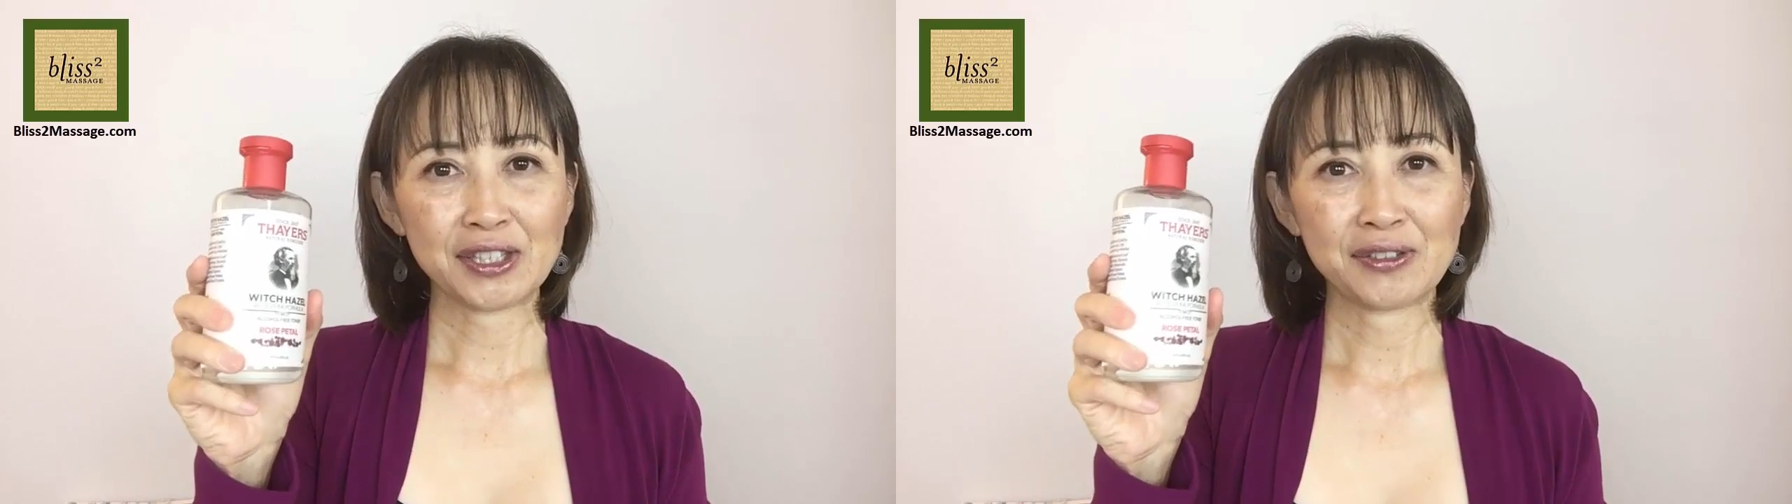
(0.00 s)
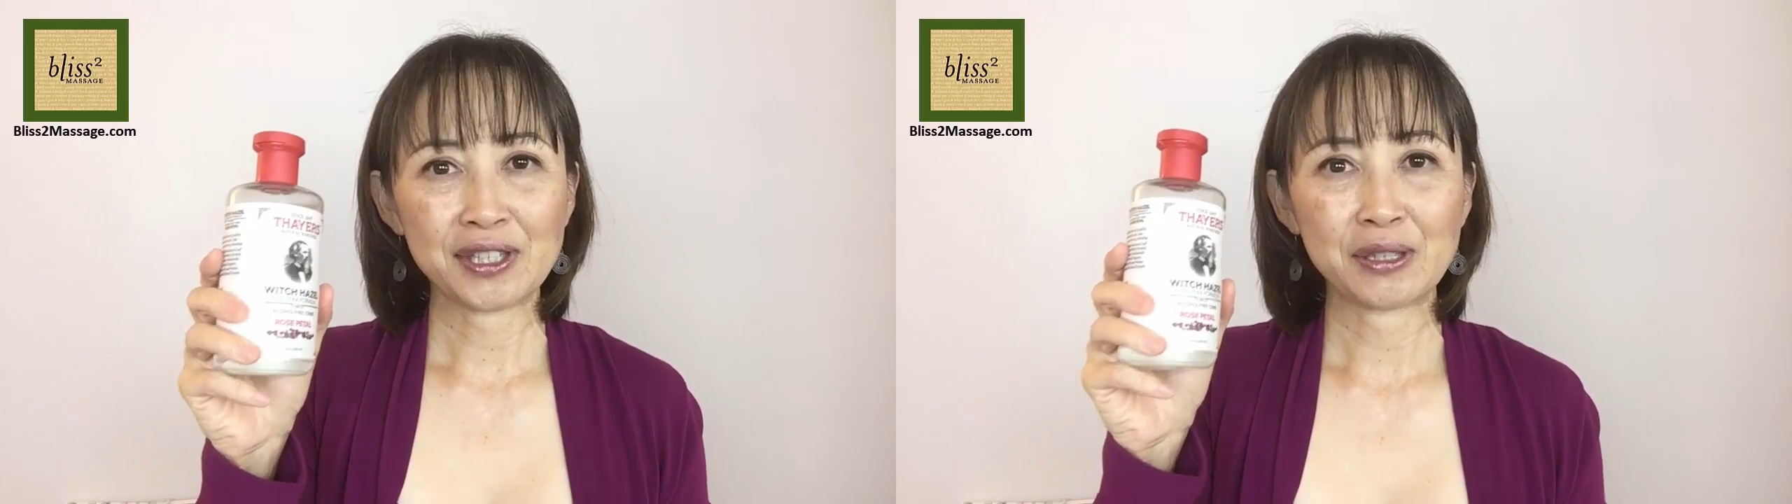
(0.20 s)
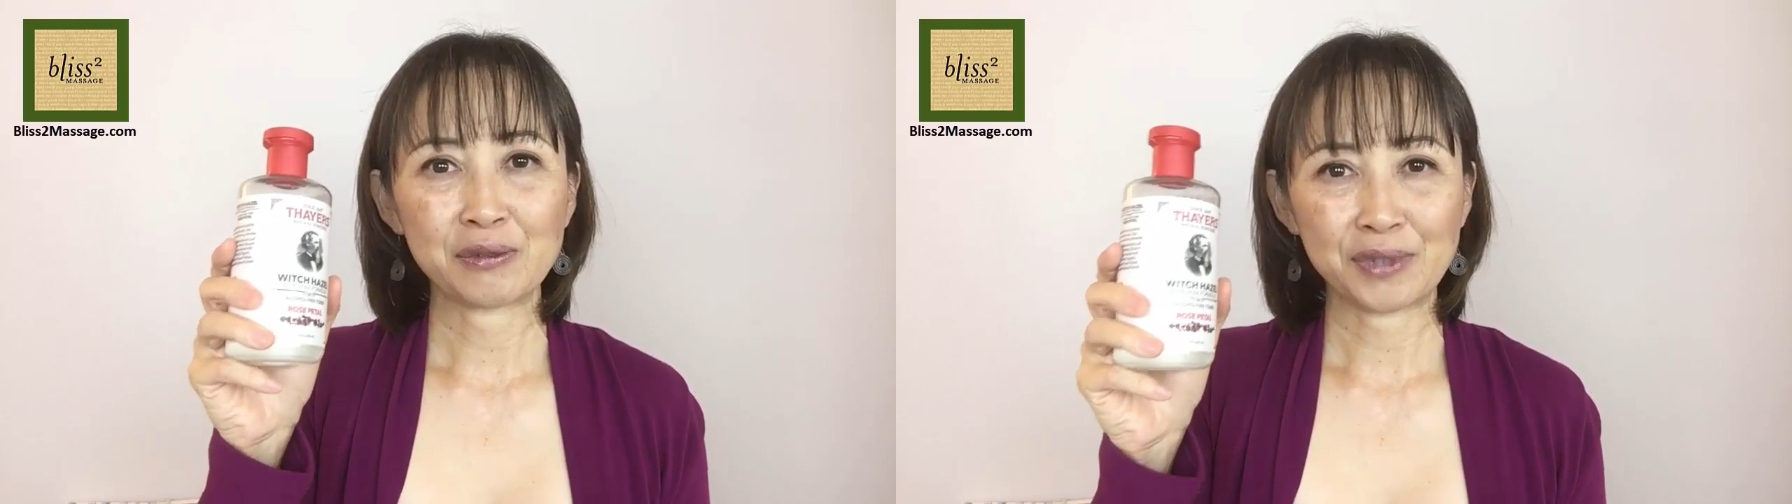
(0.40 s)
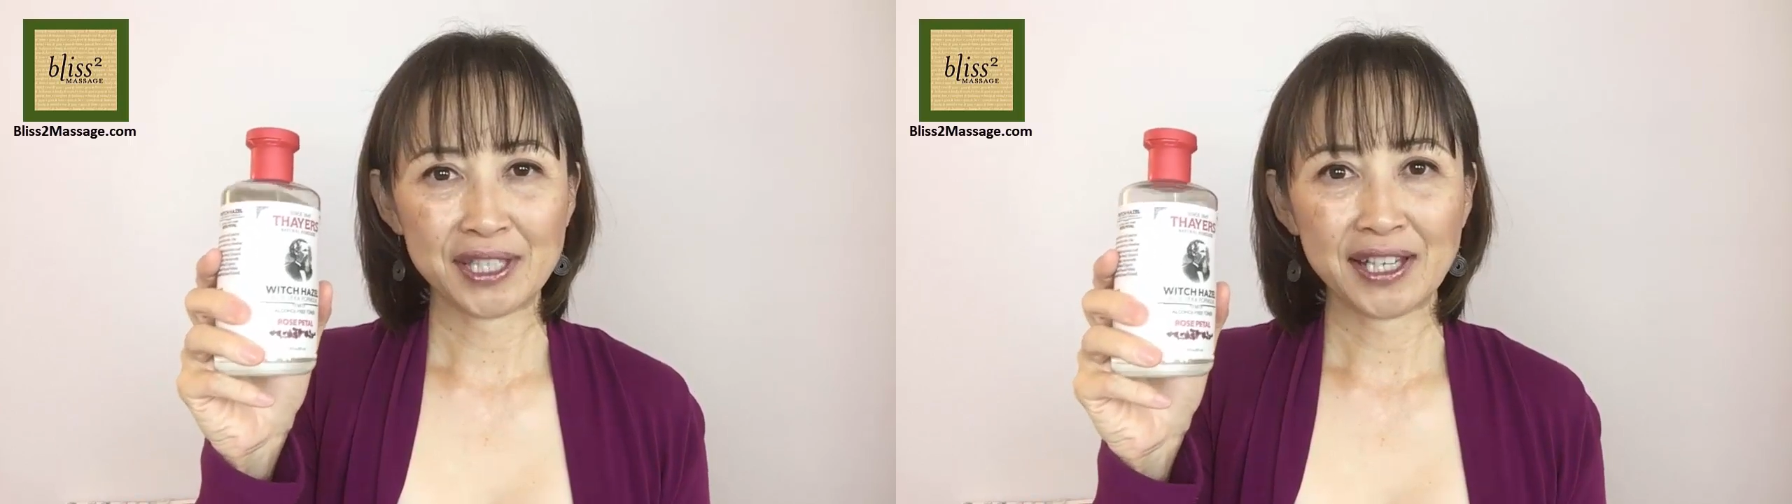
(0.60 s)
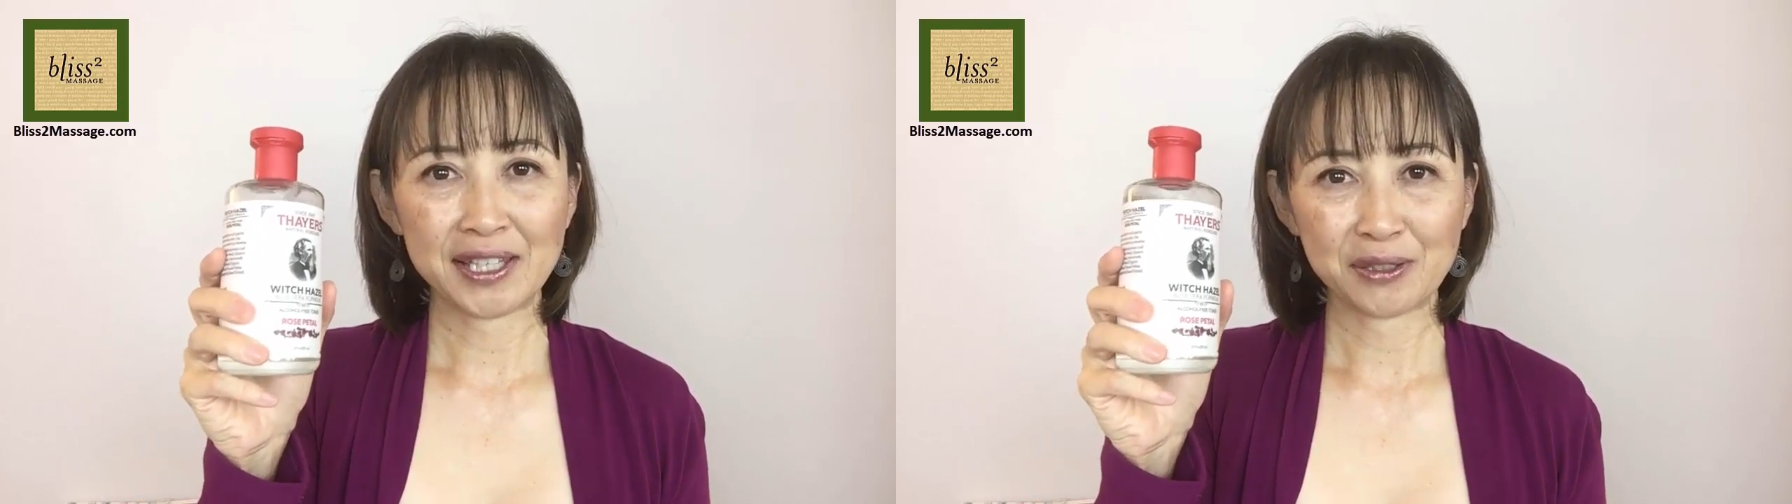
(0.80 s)
use this witch
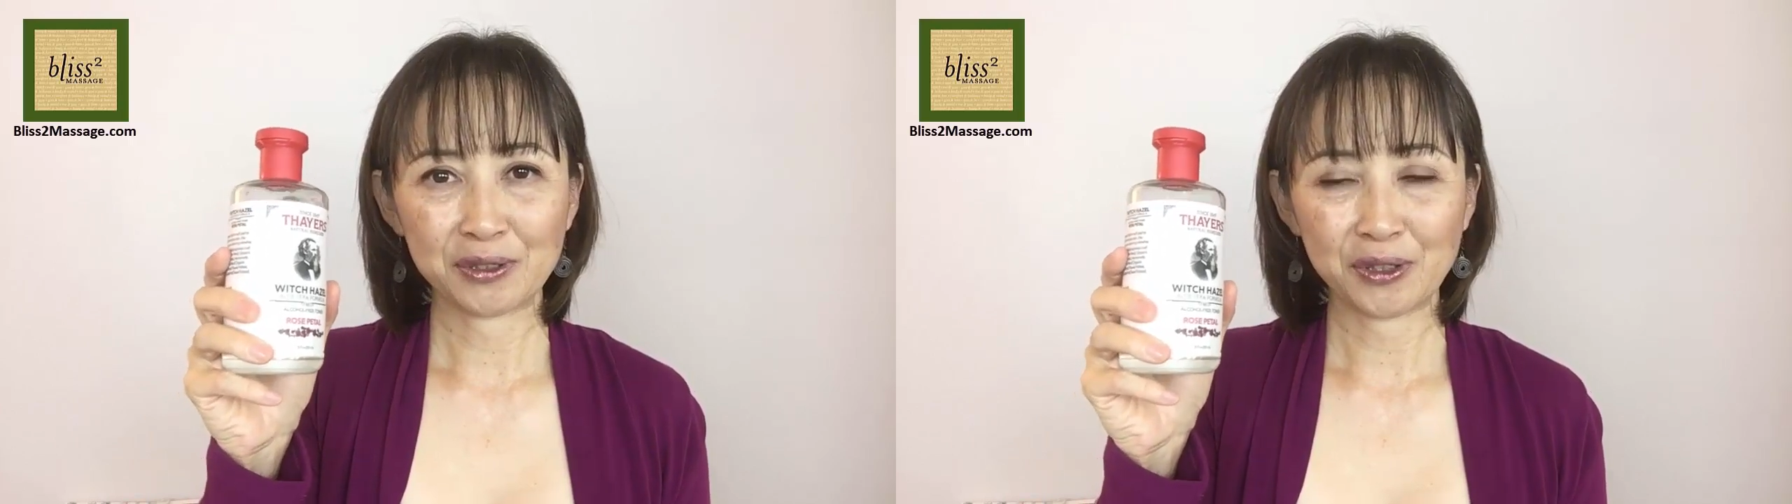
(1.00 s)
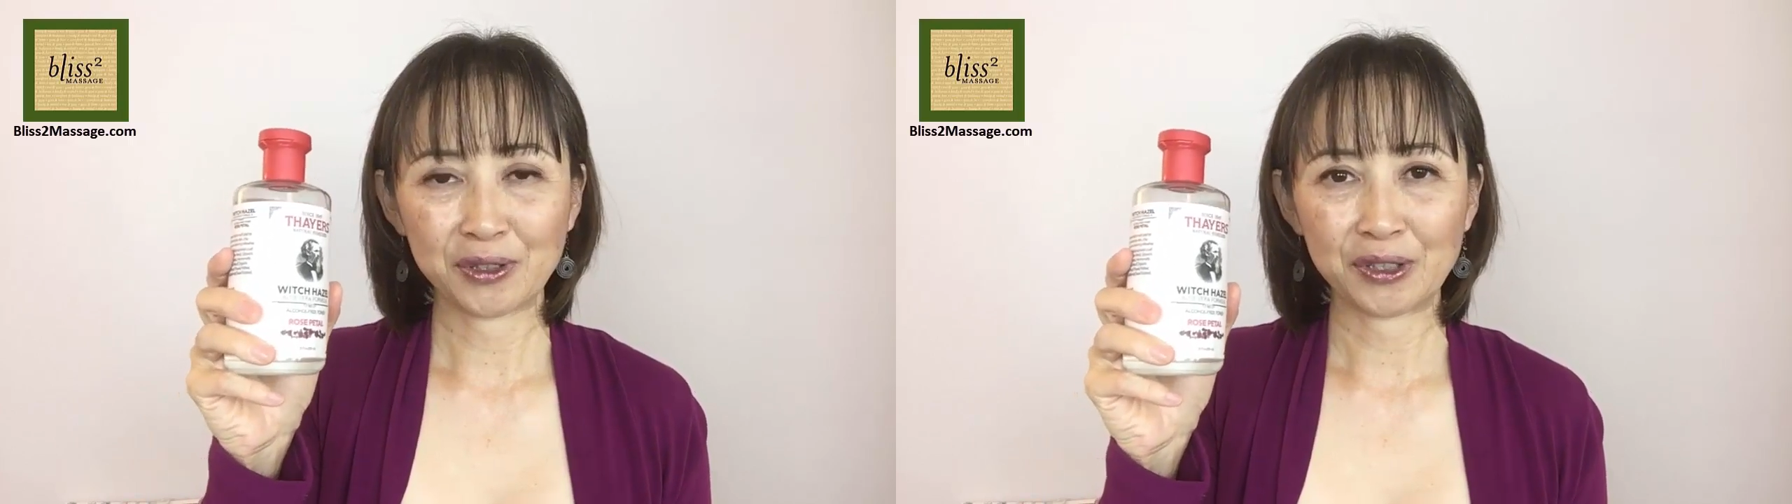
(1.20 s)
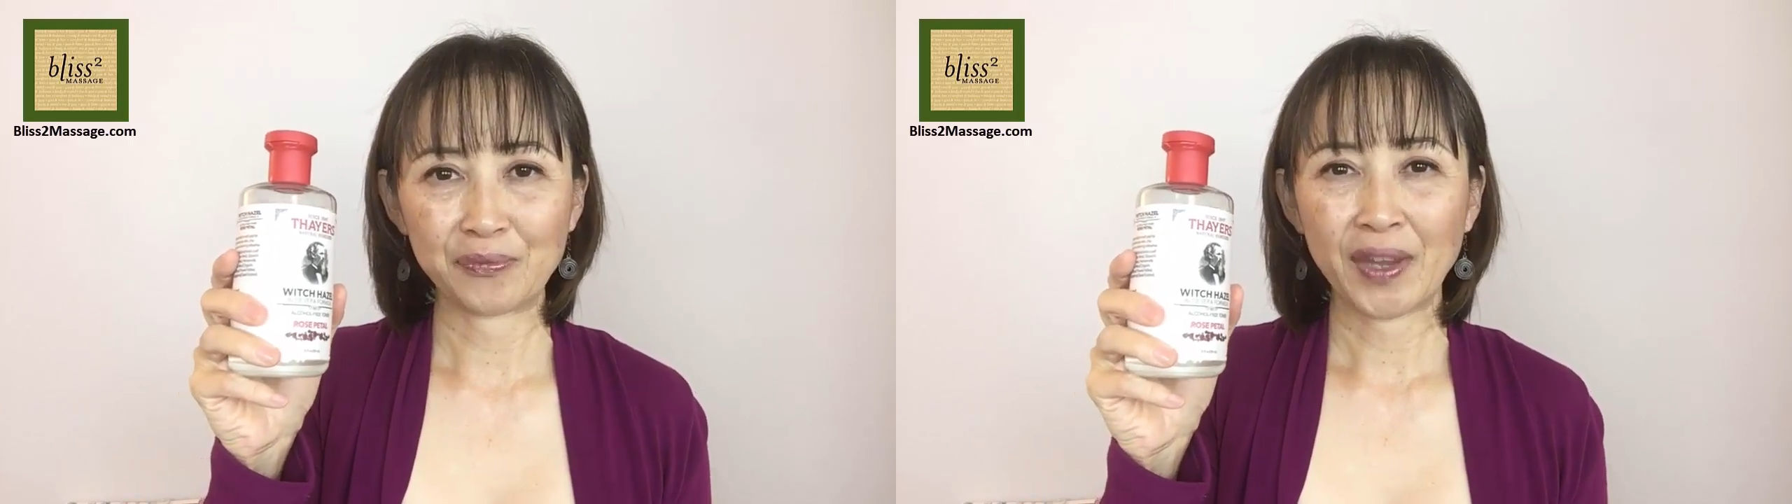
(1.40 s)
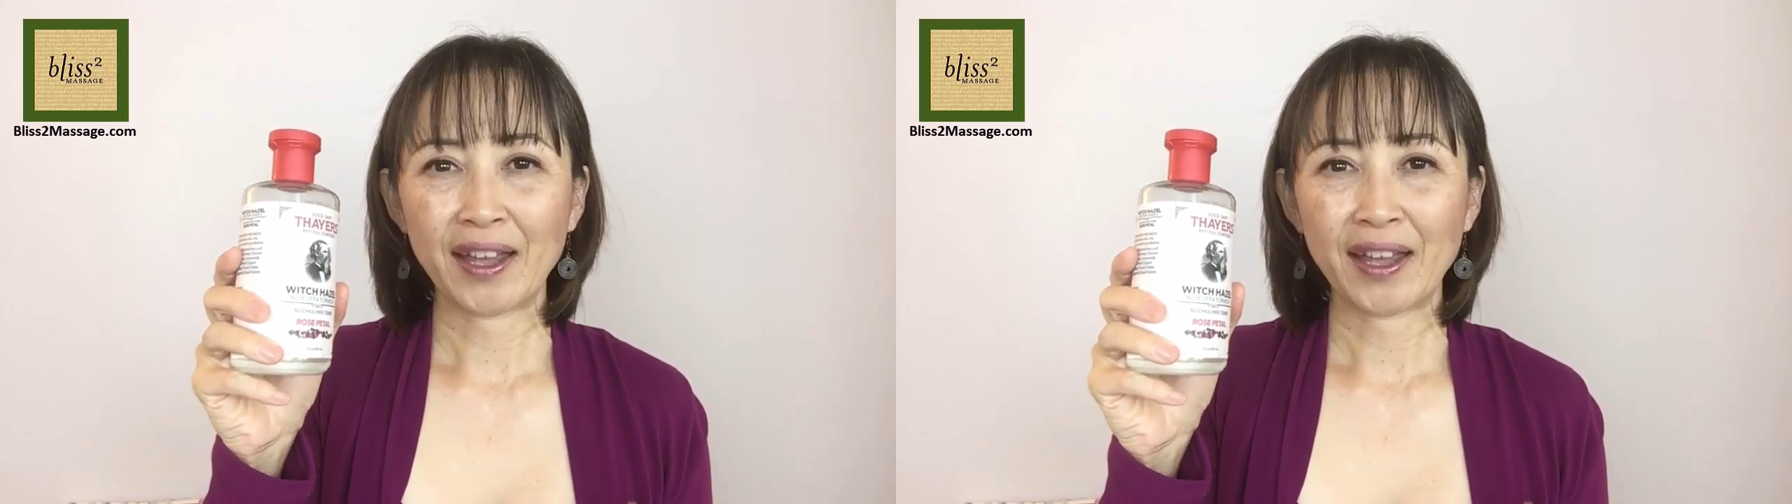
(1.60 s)
hazel toner,